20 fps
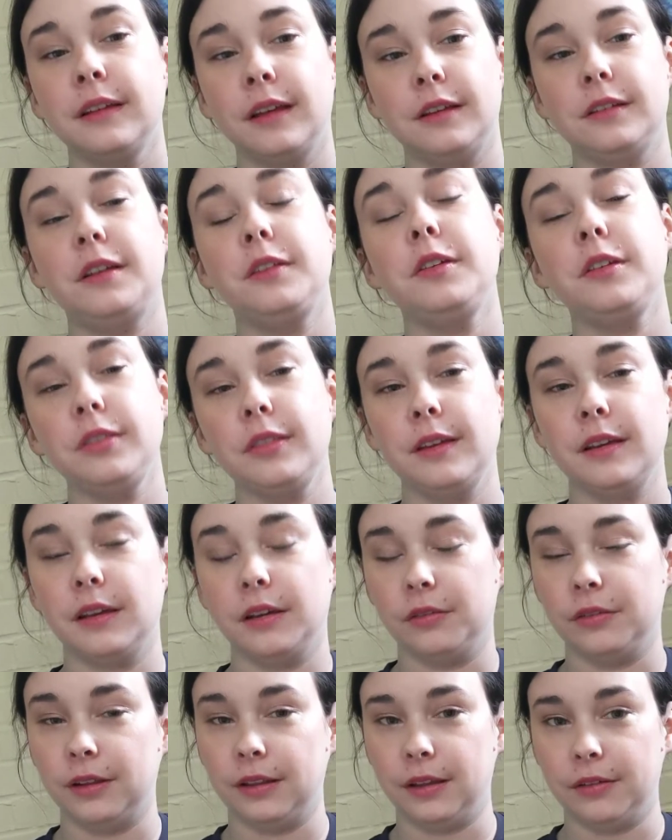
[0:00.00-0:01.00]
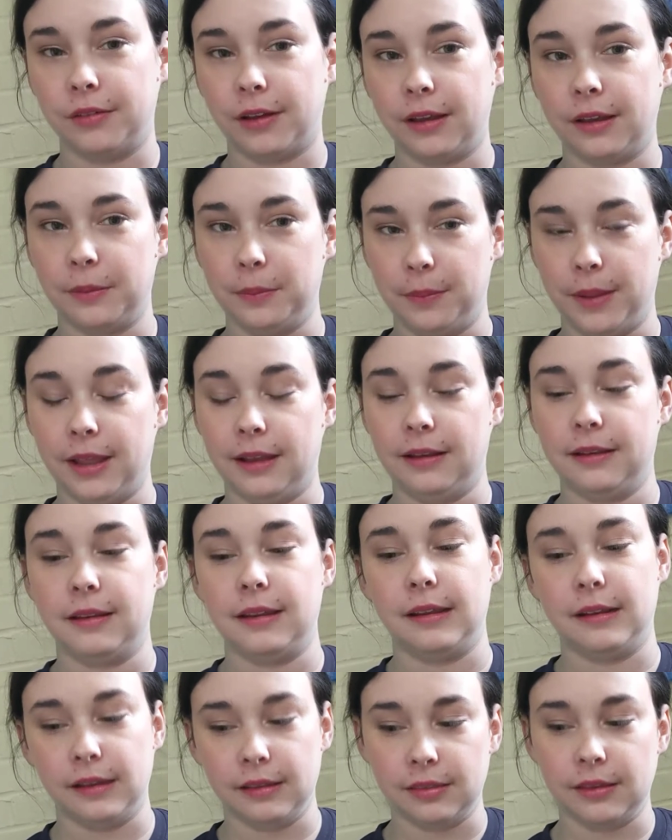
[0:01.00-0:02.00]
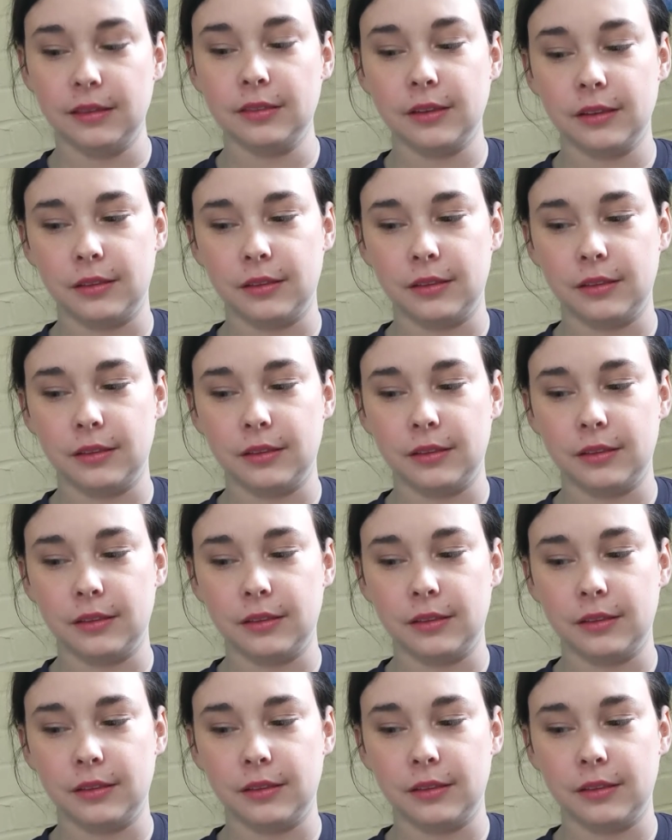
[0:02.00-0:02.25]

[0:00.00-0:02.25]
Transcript: Another thing I really recommend, and I think